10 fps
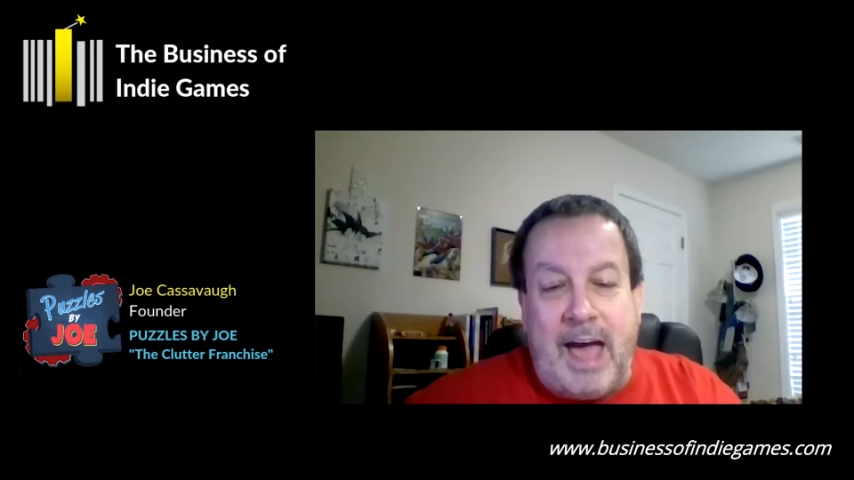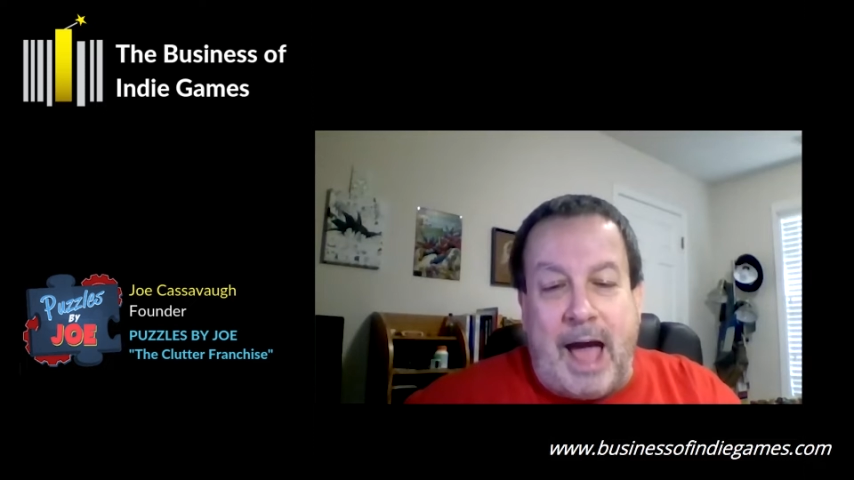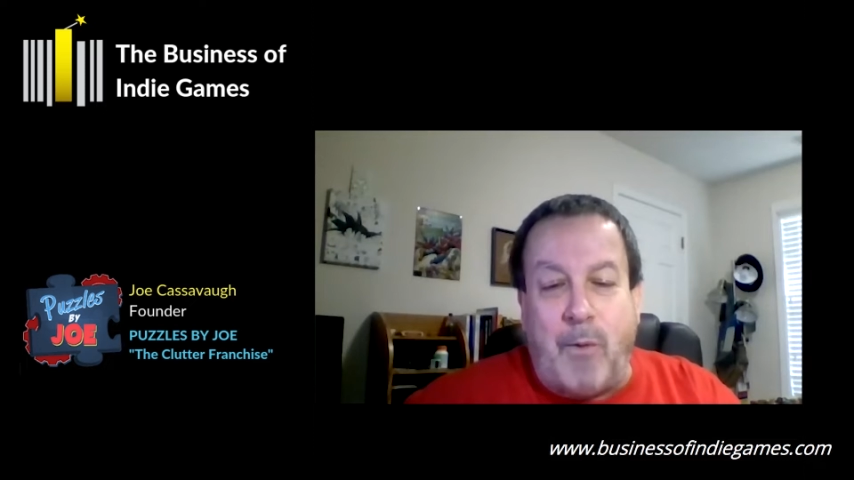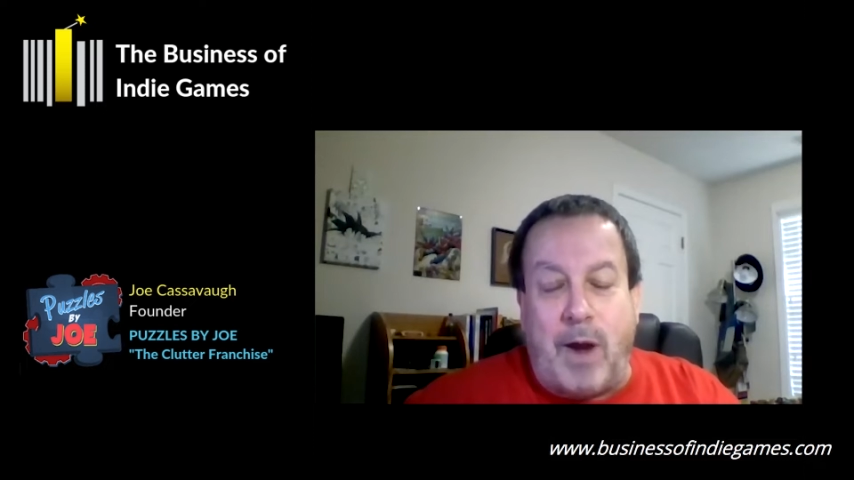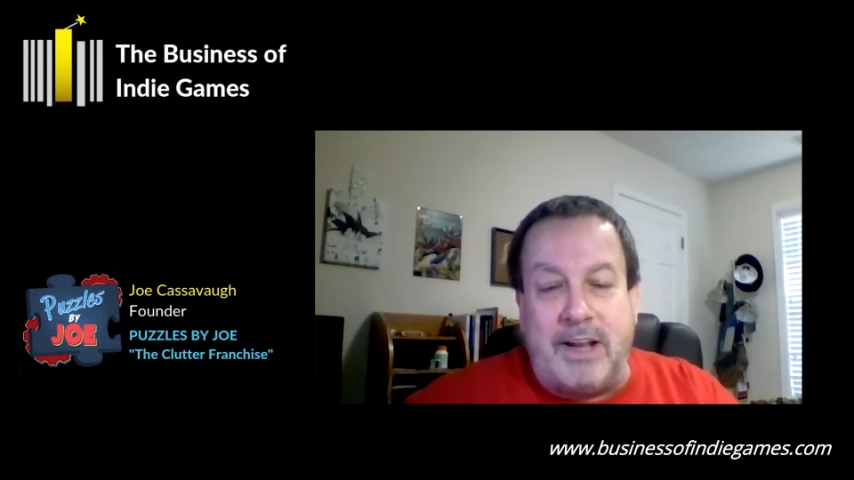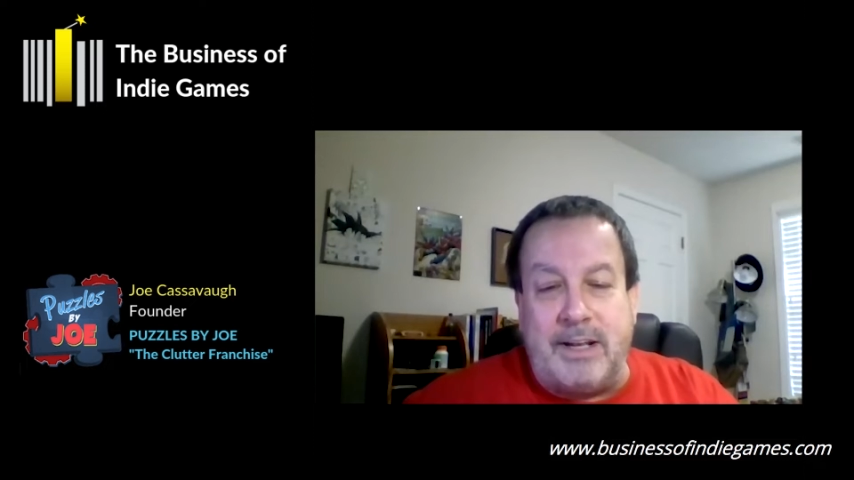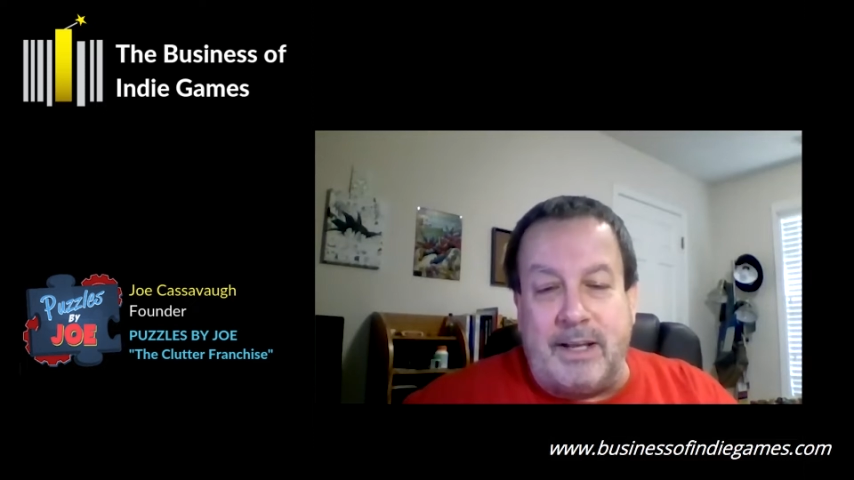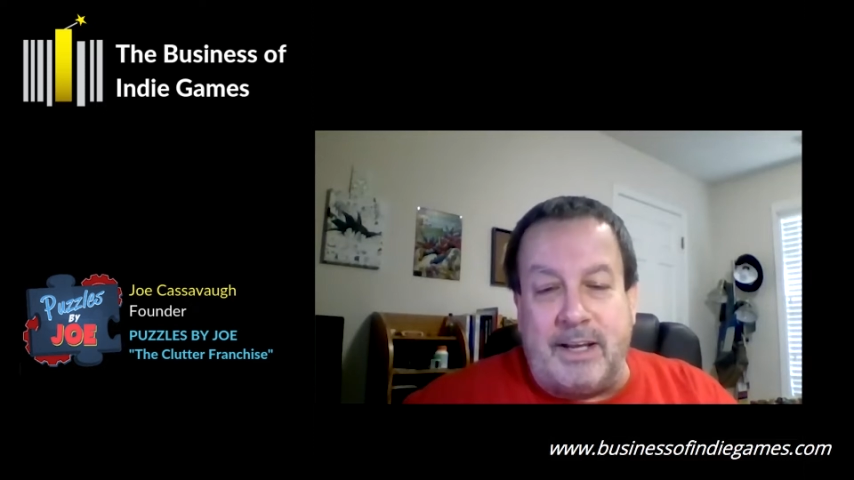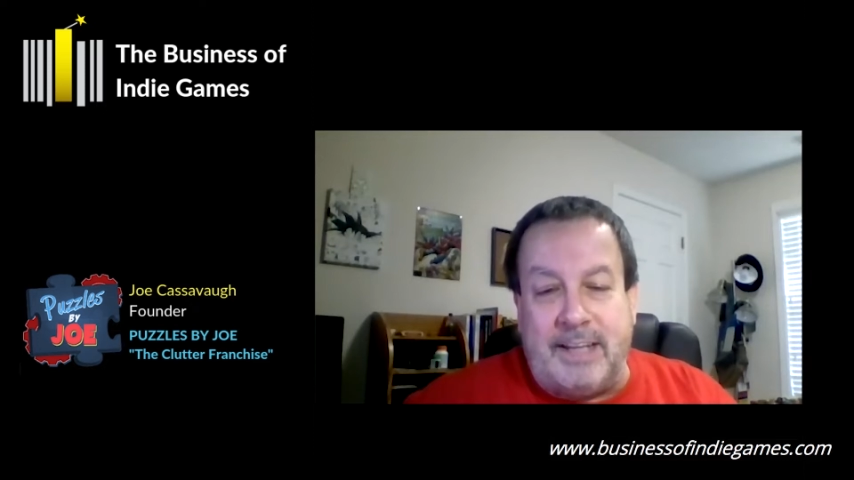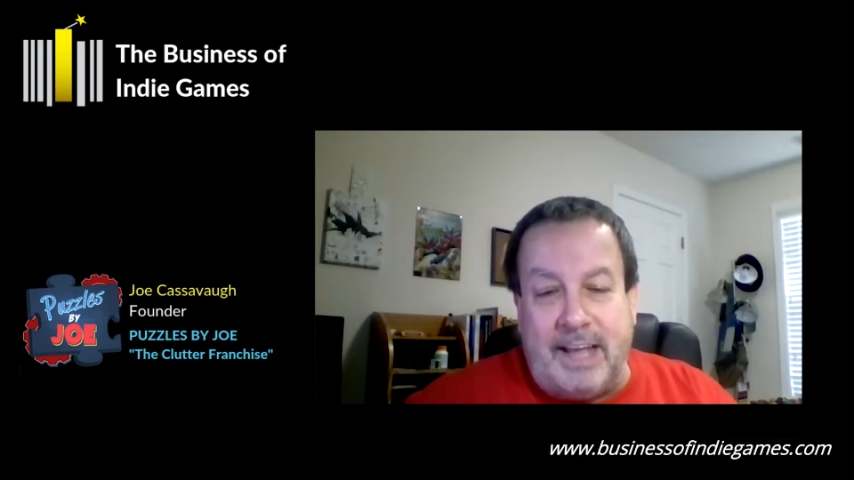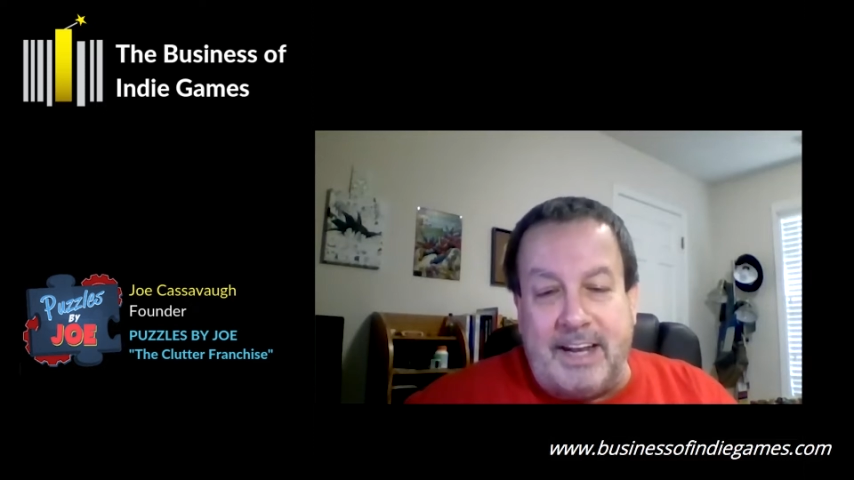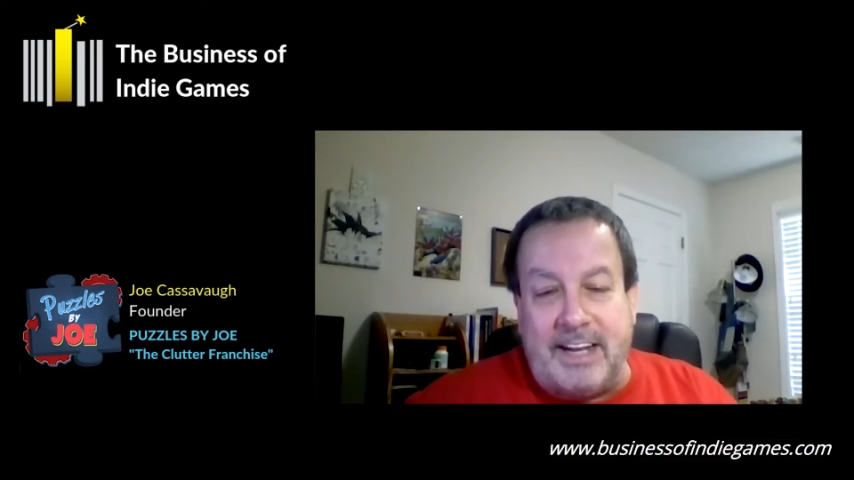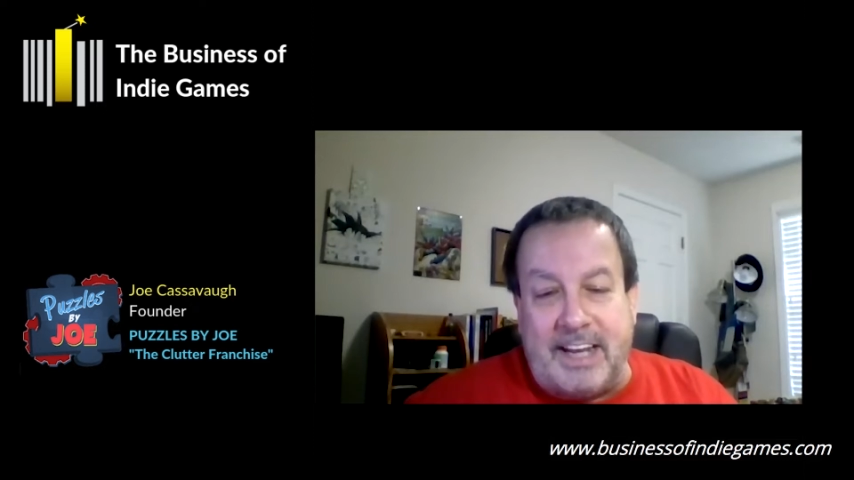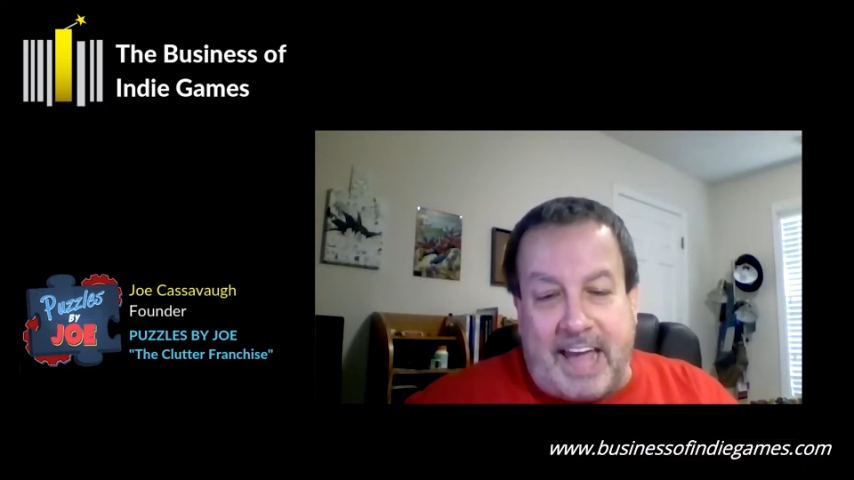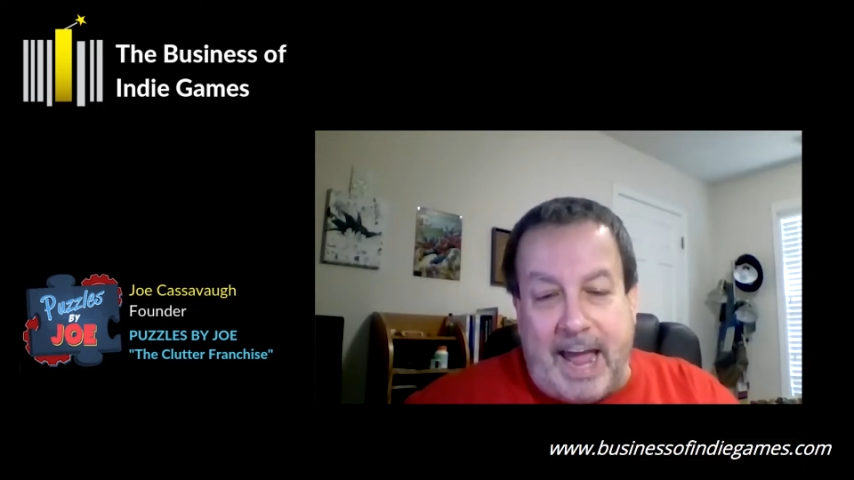I wanted to get
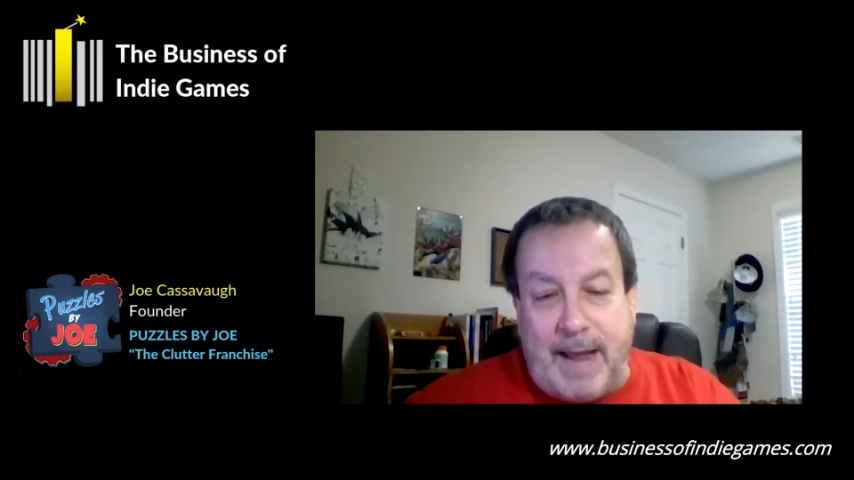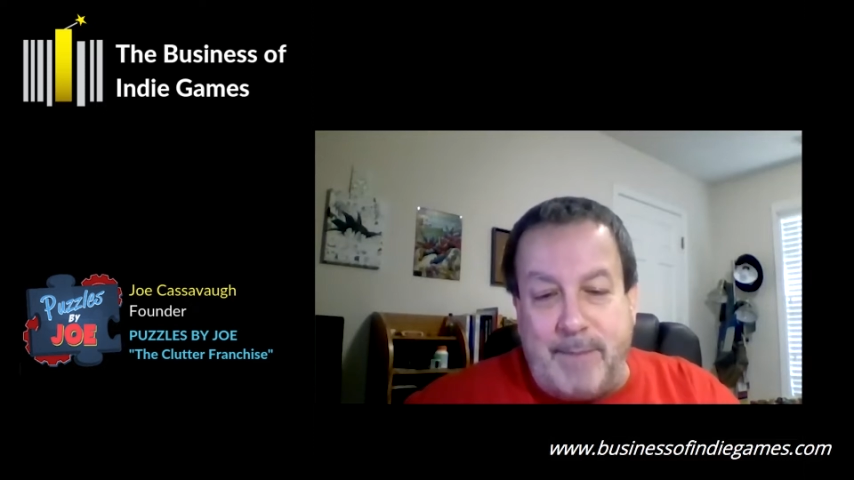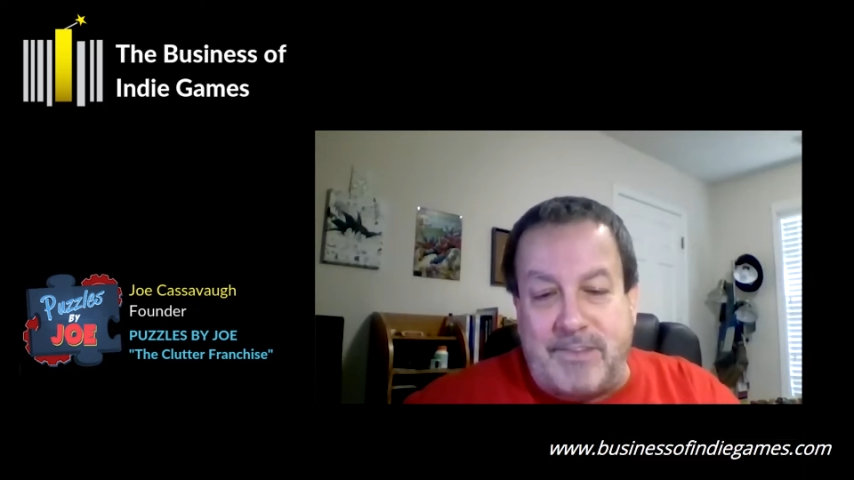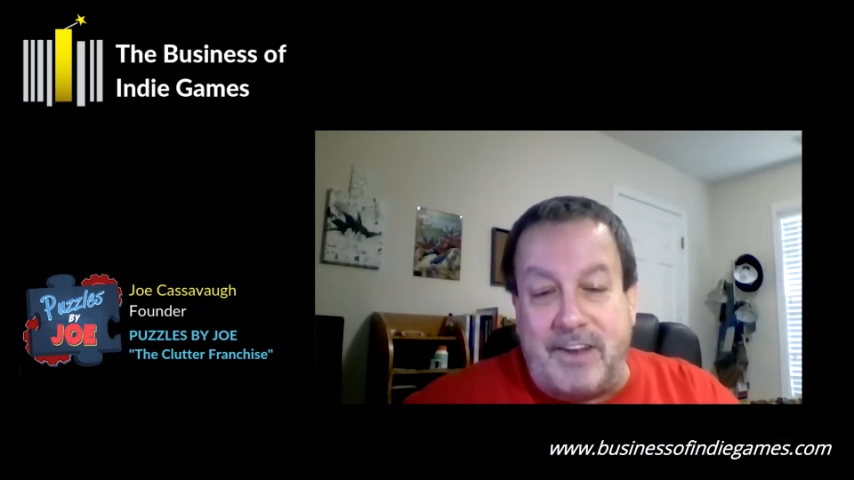into games,